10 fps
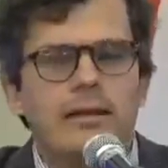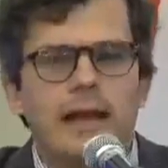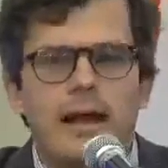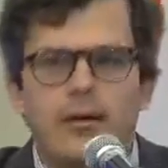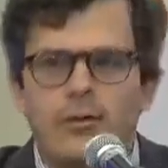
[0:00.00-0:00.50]

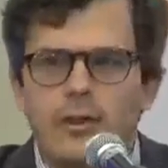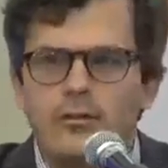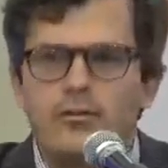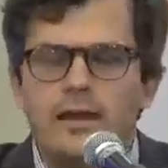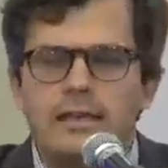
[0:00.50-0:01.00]
now, they
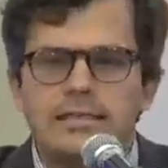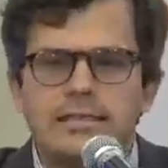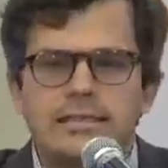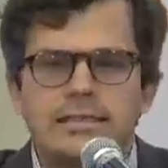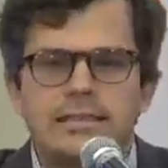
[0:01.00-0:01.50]

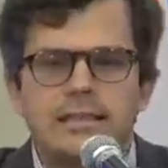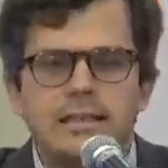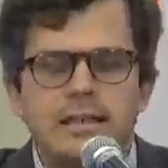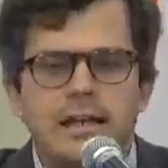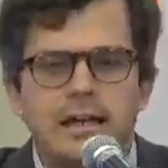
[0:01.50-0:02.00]
faced
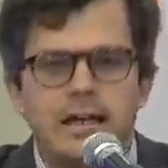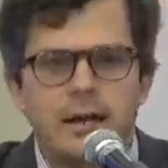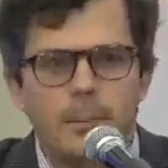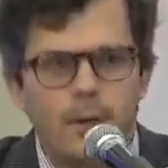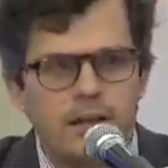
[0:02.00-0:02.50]

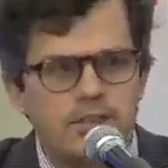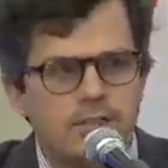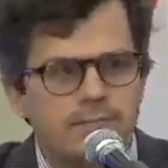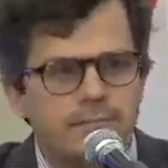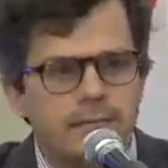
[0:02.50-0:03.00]

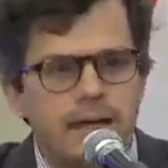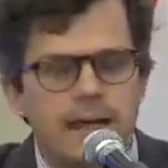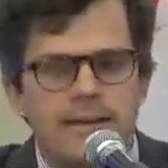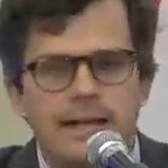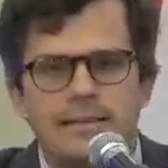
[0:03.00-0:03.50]
oppression
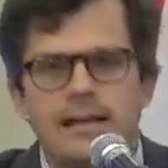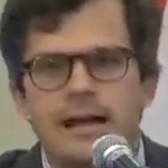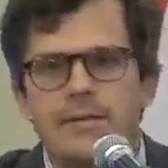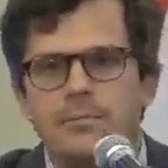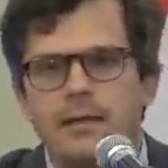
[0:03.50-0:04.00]
at that
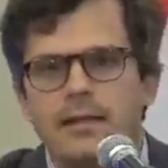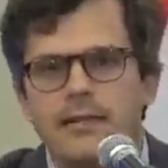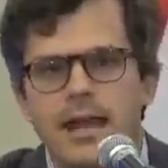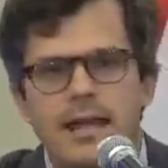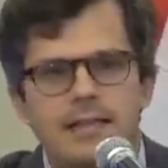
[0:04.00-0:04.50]
time at
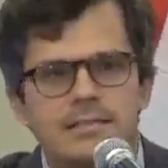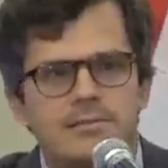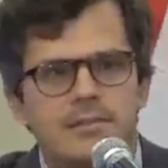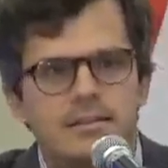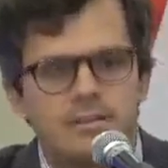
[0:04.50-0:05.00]
the hands
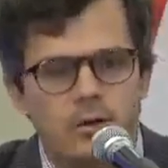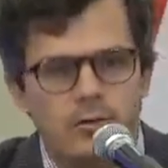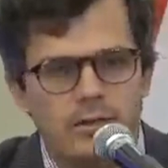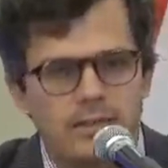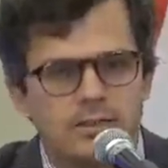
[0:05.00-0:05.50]
of the
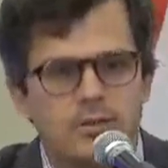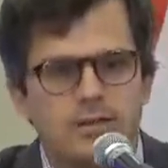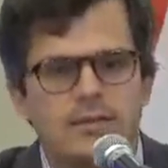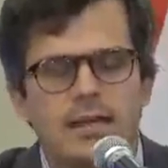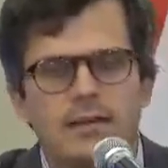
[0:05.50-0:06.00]
Soviets who
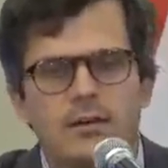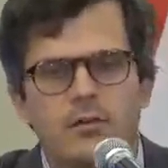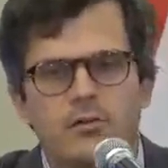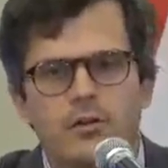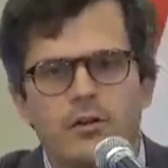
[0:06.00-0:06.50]
had taken
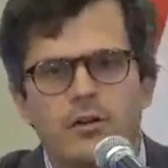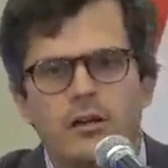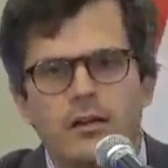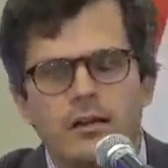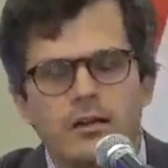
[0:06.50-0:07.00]
over
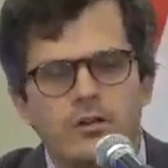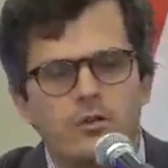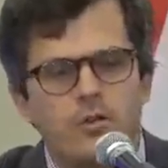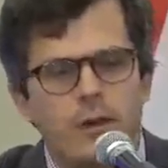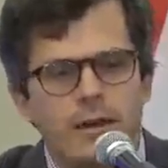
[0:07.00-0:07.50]

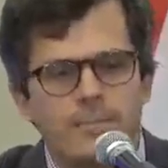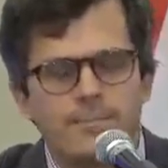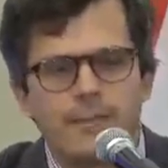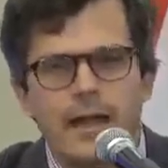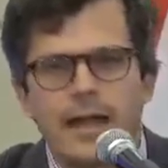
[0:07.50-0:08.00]
Ukraine.
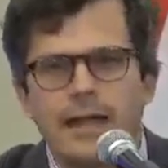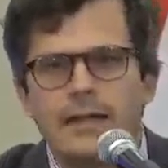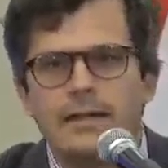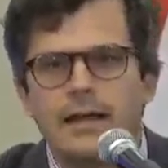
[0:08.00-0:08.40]
And